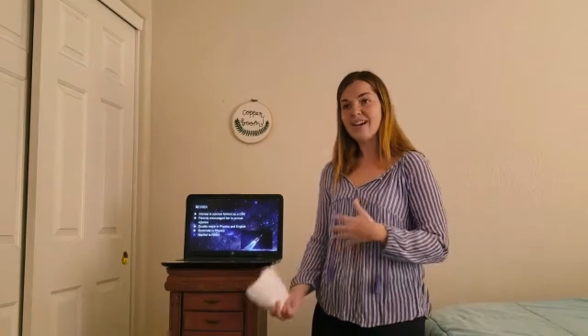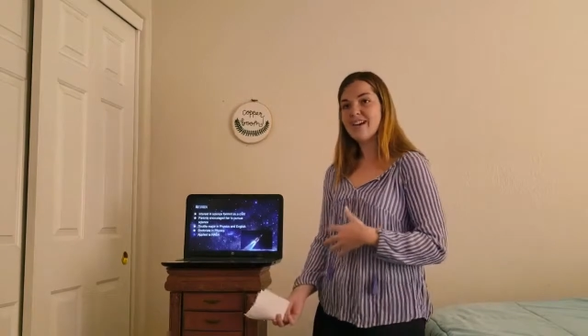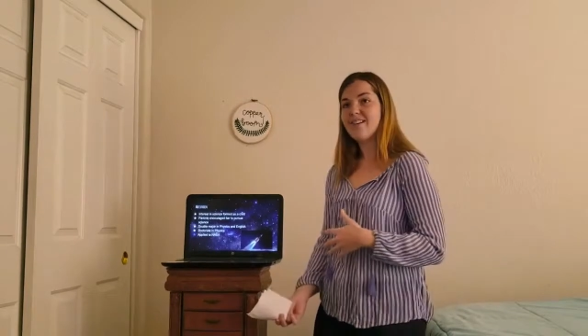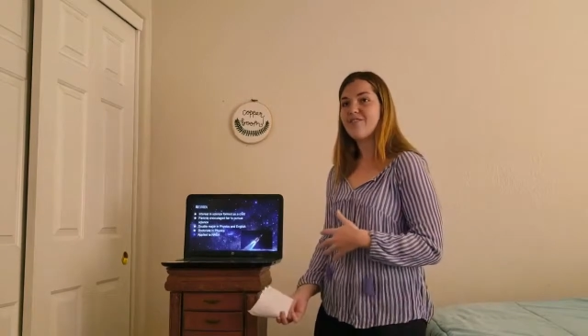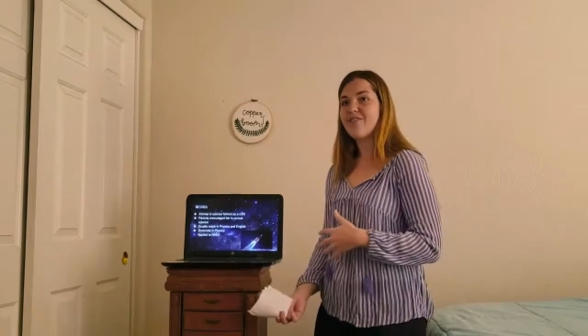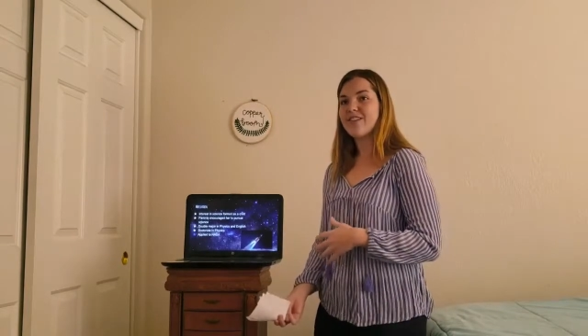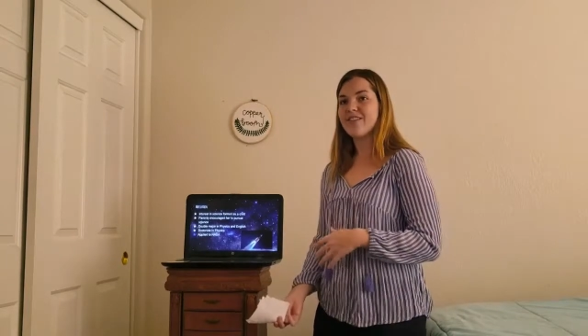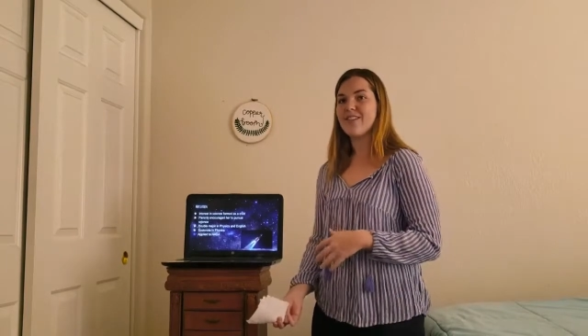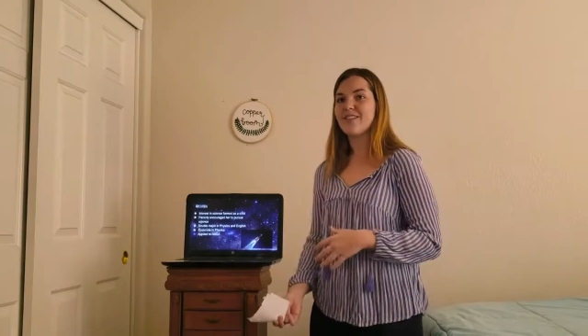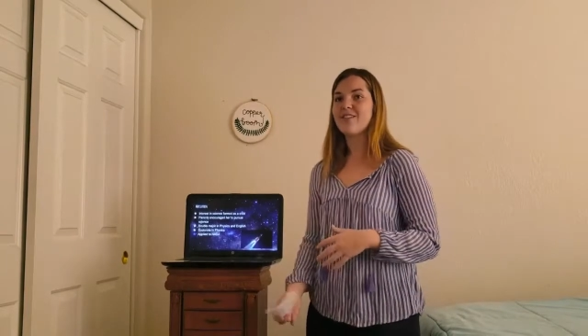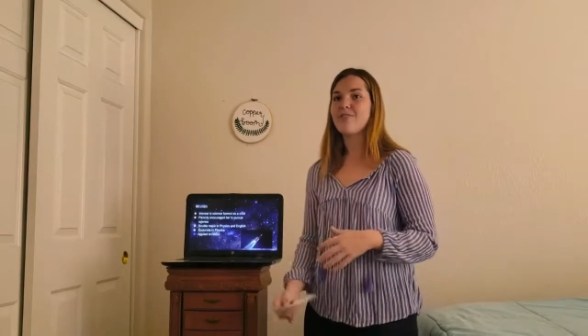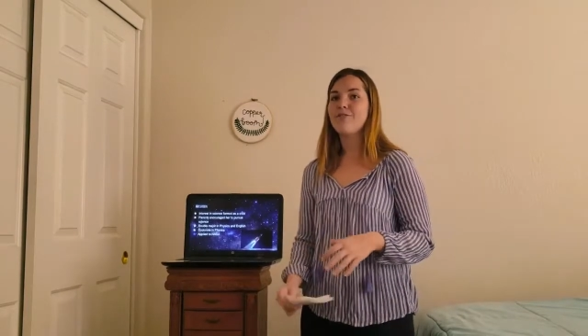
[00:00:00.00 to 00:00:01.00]
in
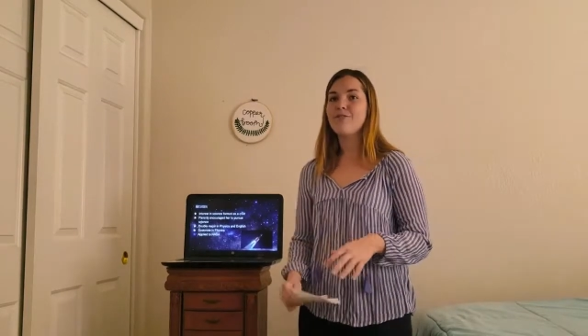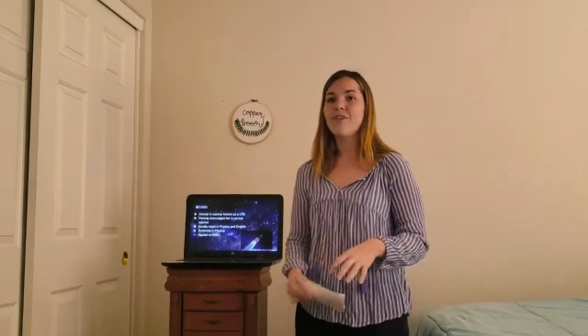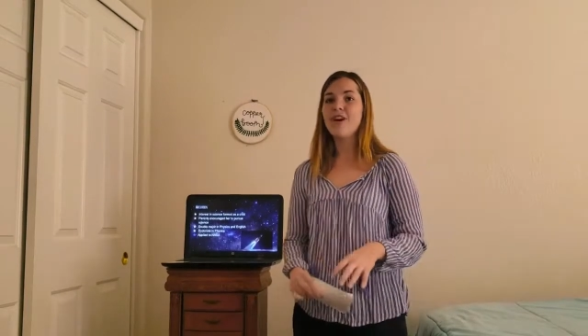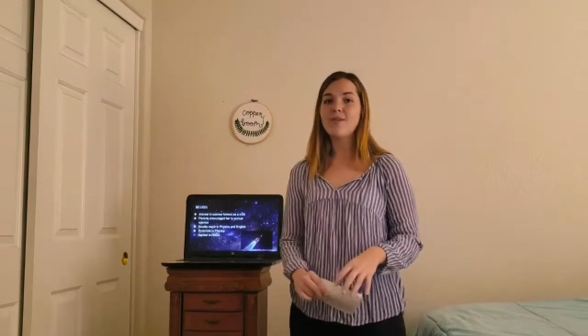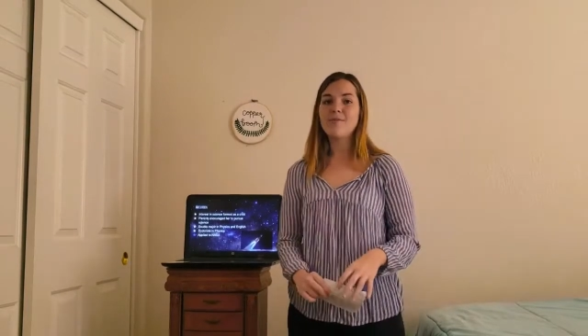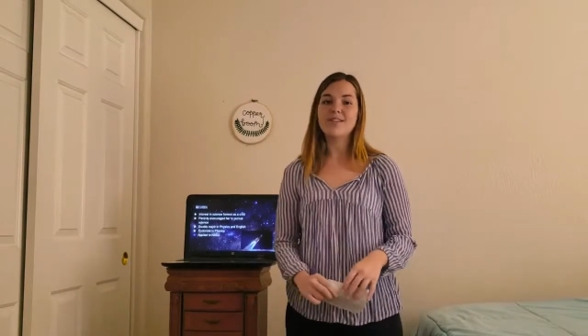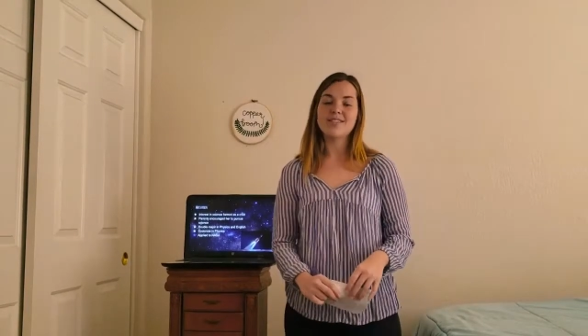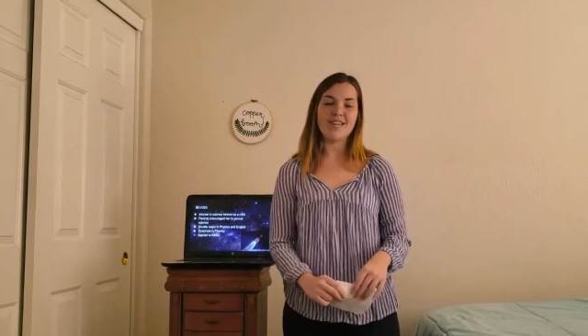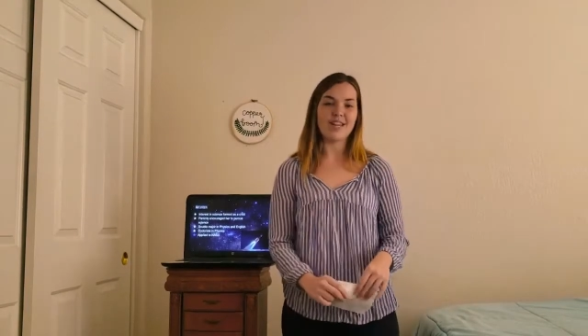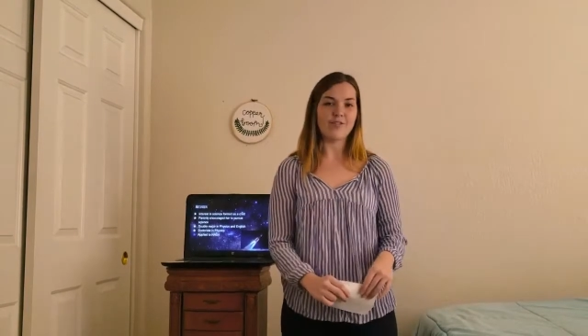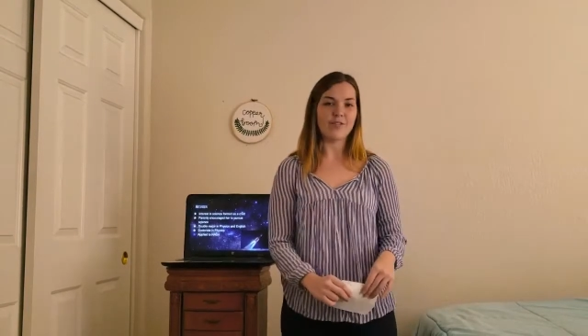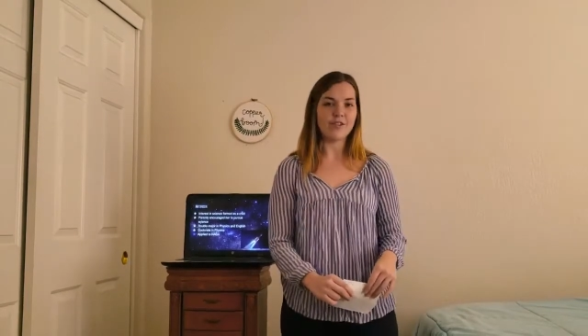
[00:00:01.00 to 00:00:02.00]
physics from
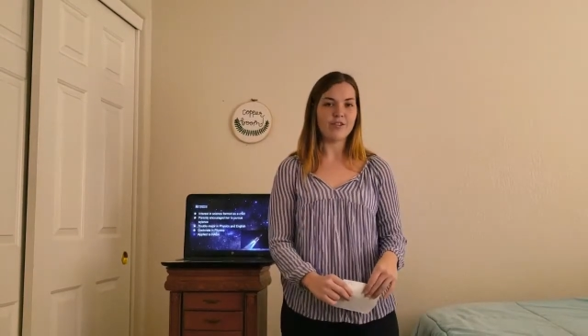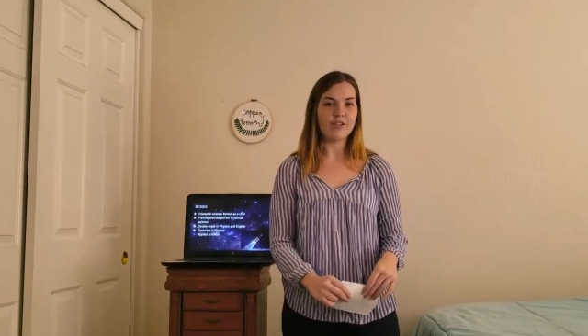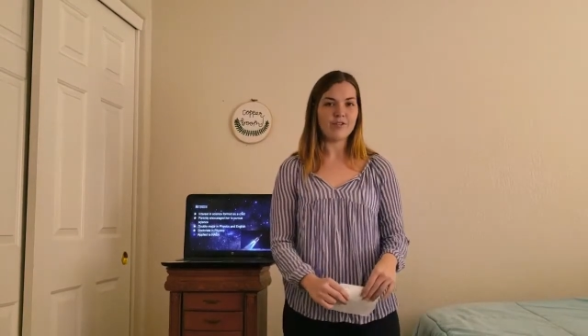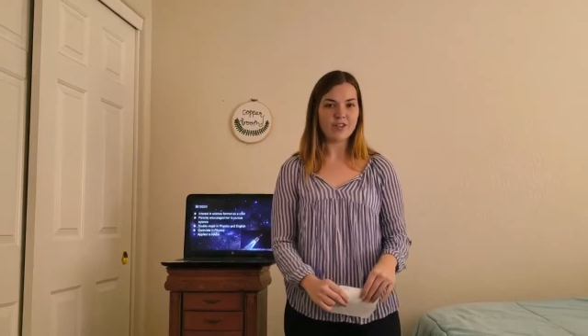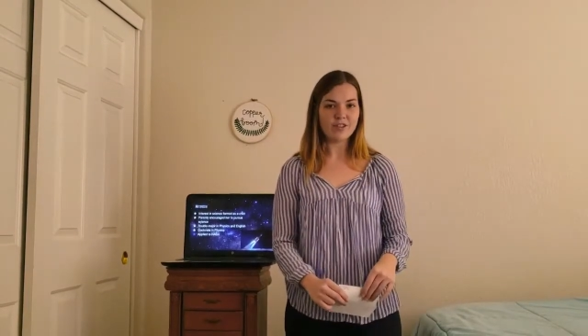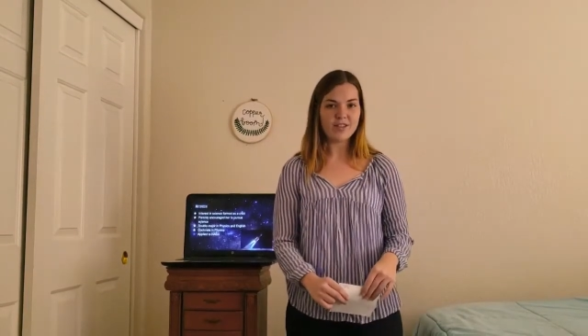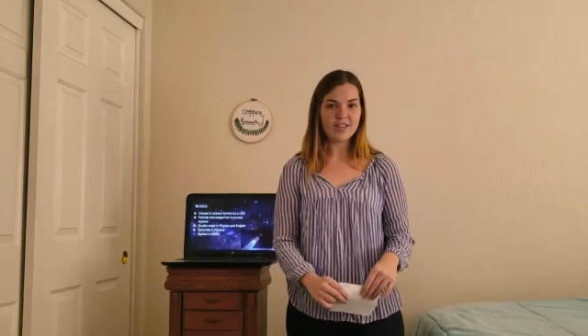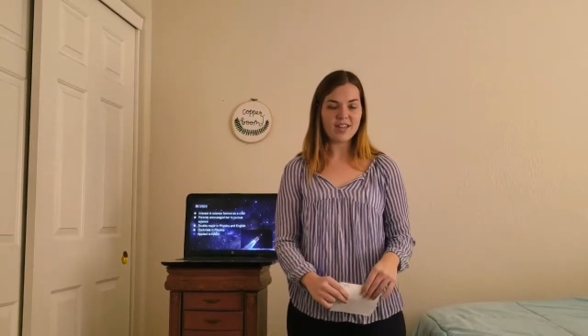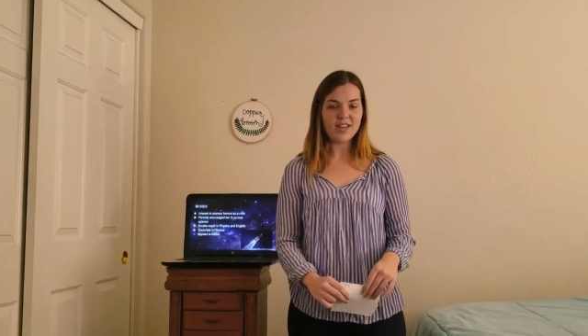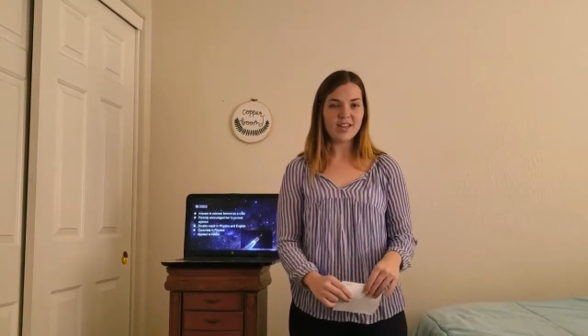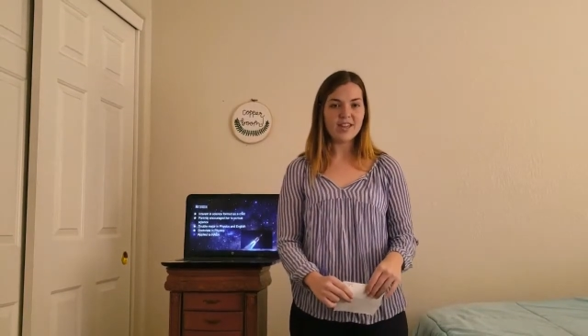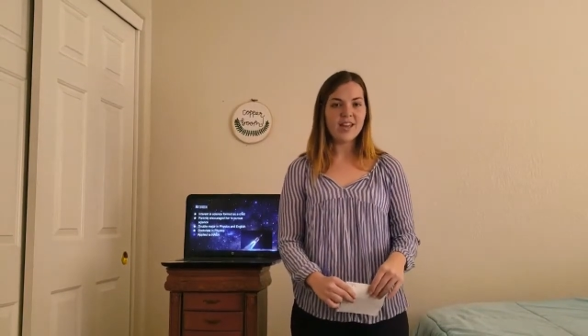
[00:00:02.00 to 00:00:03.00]
Stanford
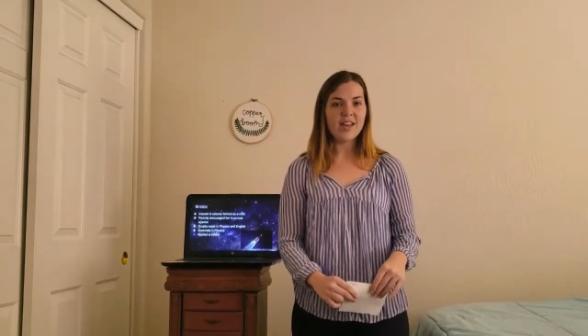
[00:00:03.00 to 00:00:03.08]
University.